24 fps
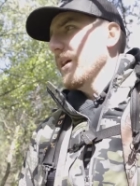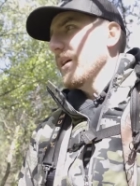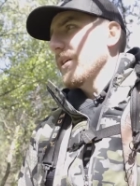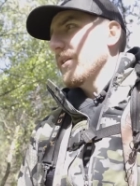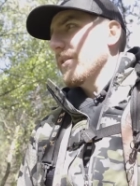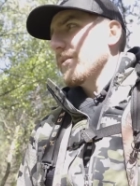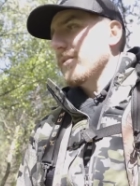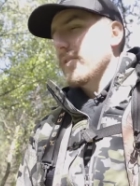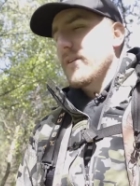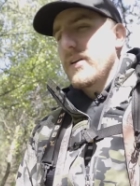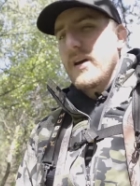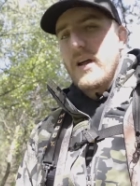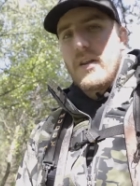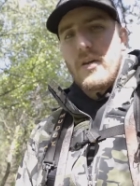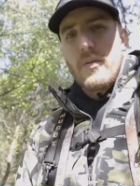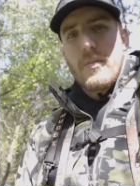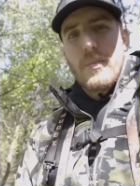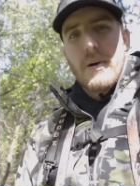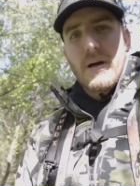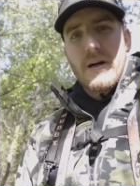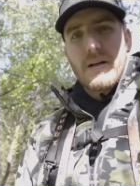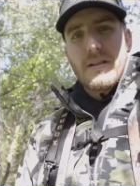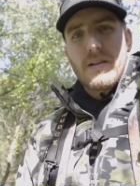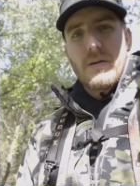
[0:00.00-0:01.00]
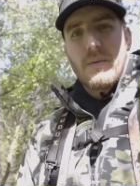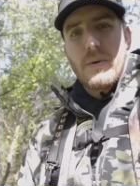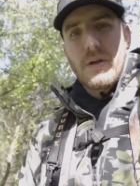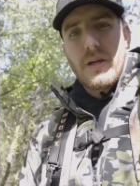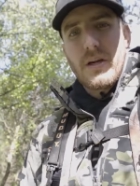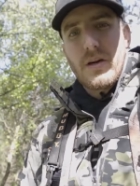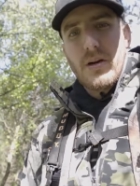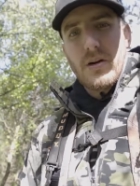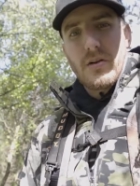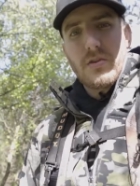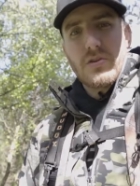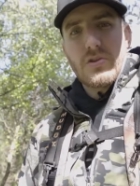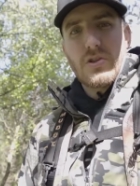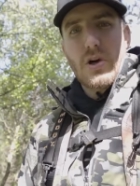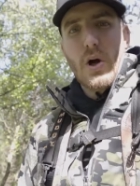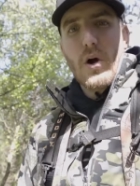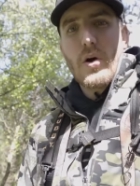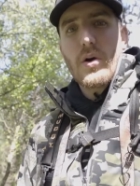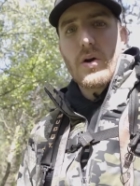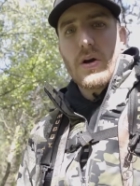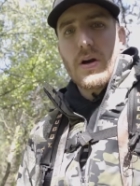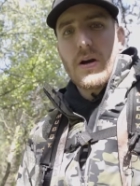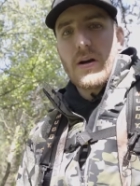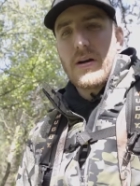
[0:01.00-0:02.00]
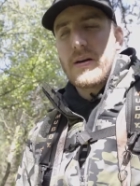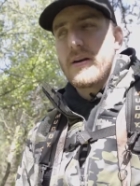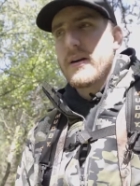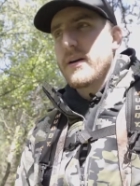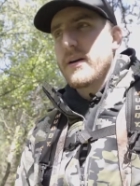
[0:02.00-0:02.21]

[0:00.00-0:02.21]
there's another buck that we call Joker.